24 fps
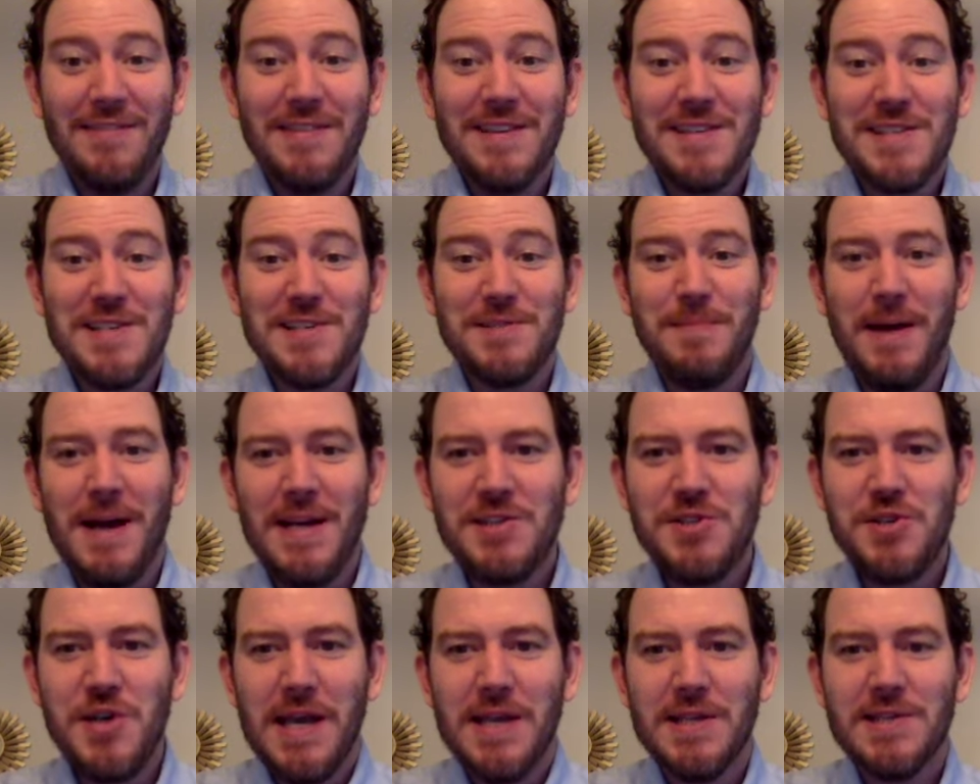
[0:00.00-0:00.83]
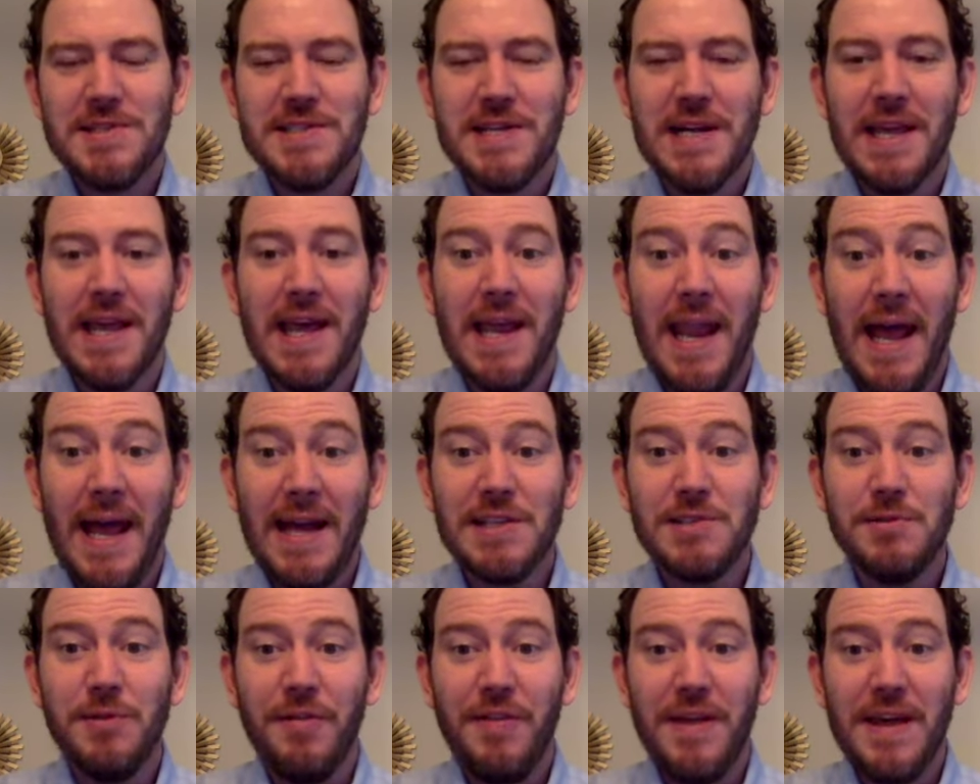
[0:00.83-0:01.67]
This is my chance to
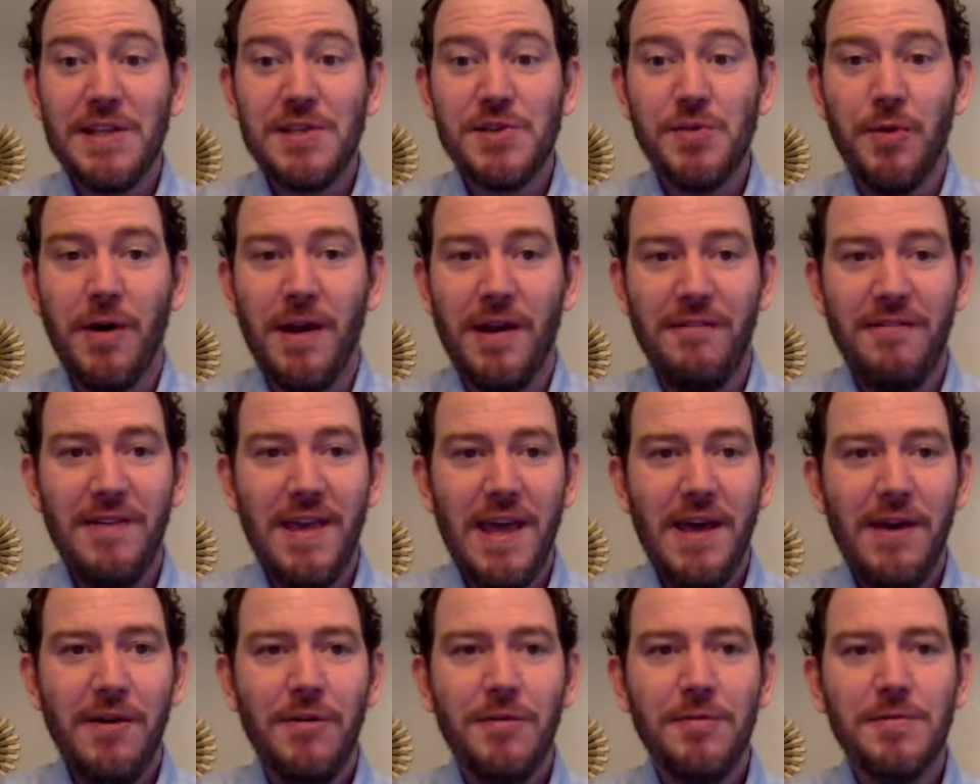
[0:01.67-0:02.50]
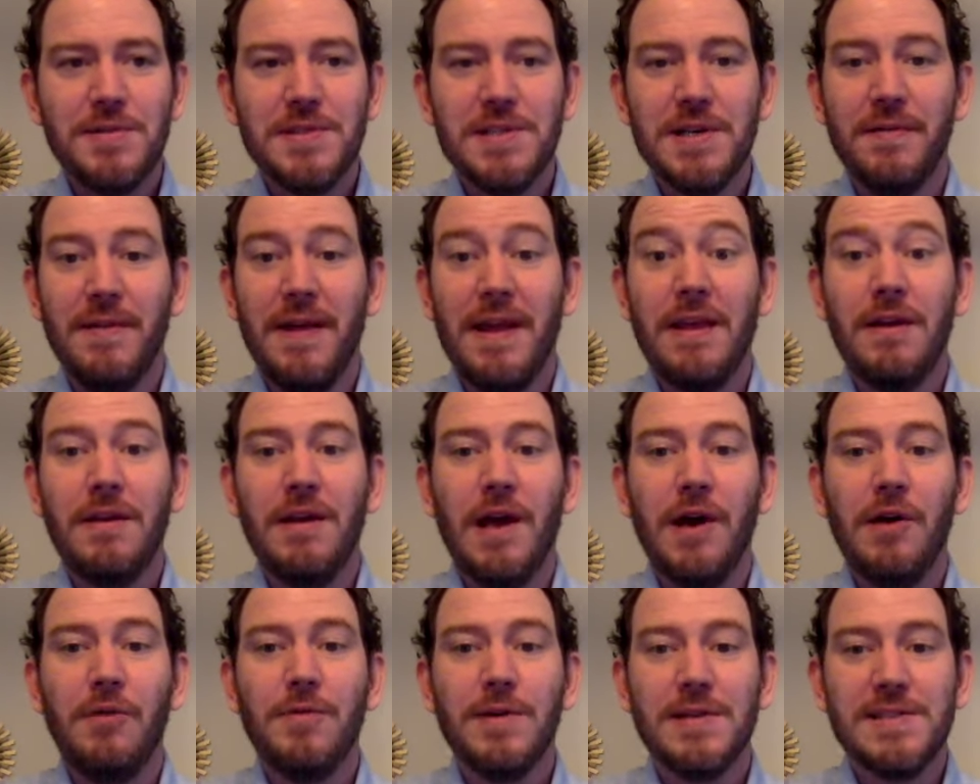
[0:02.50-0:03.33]
connect with each one of you, to let you
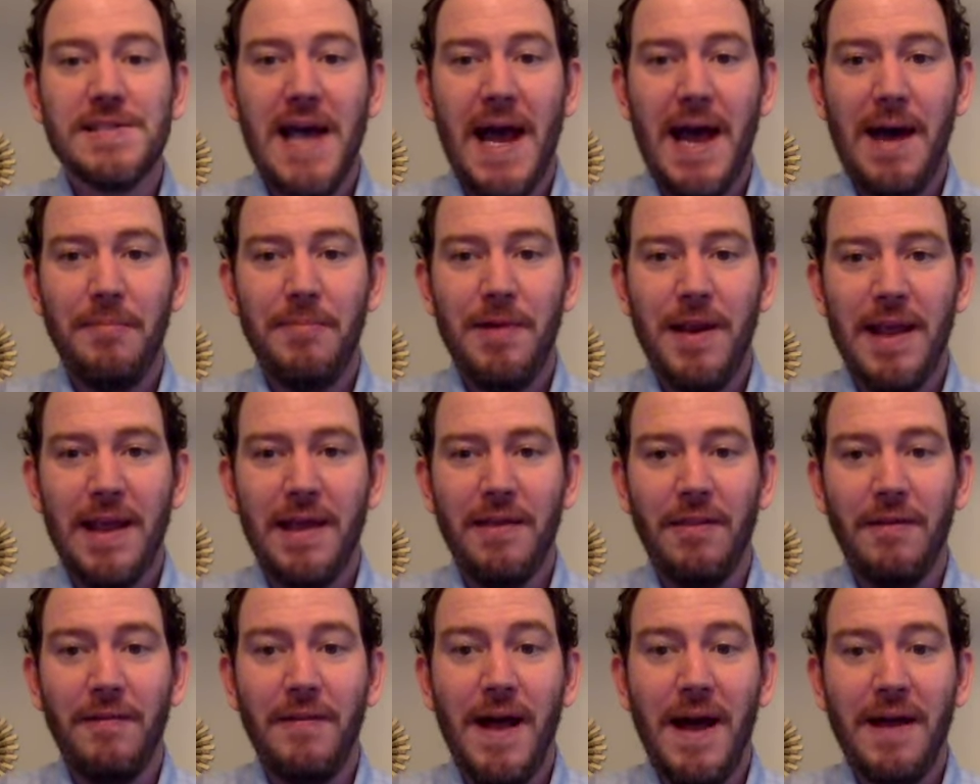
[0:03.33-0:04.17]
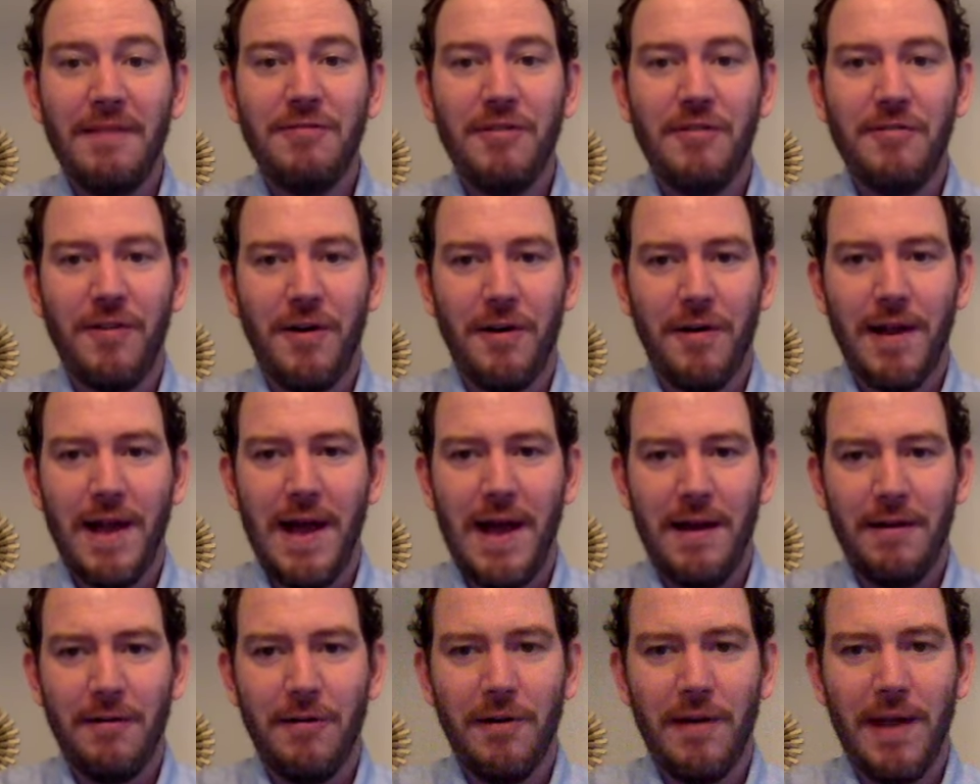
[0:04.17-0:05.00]
know what's happening in the life of our
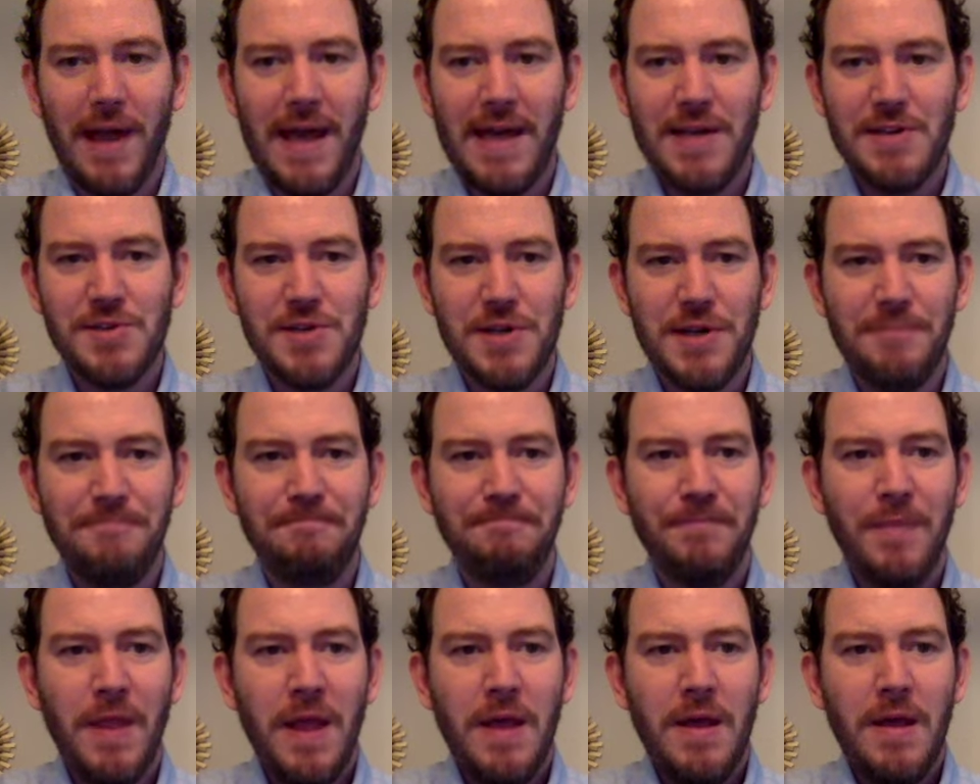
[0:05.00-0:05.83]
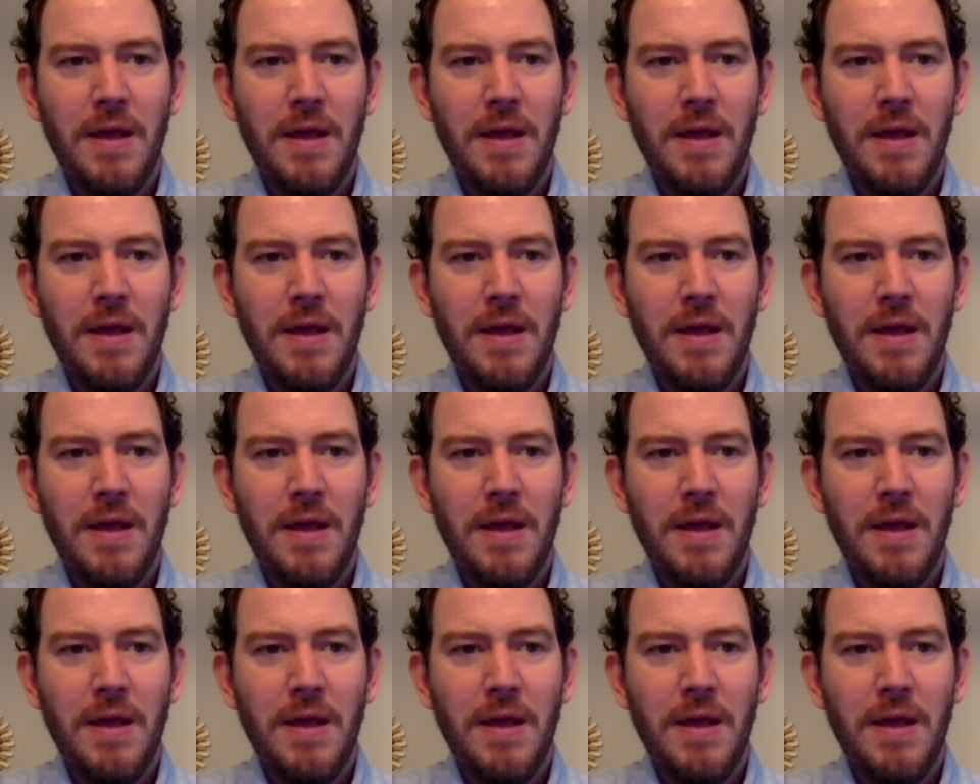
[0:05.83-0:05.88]
congregation,